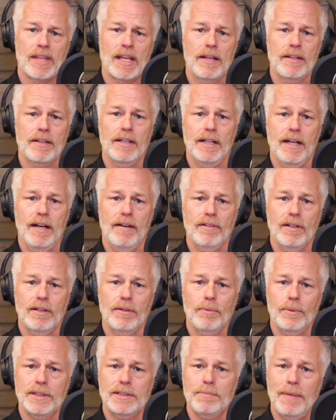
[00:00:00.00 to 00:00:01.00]
than ever,
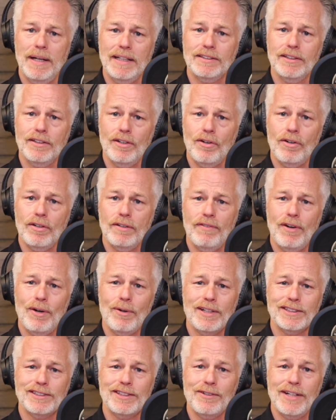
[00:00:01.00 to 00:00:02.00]
which makes it hard to
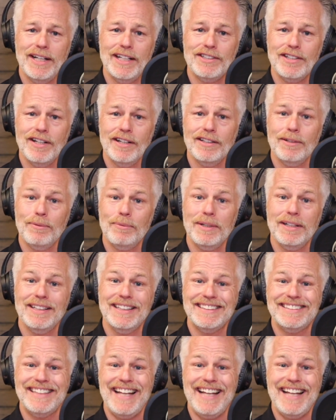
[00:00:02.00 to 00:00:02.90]
focus on each other, well, it's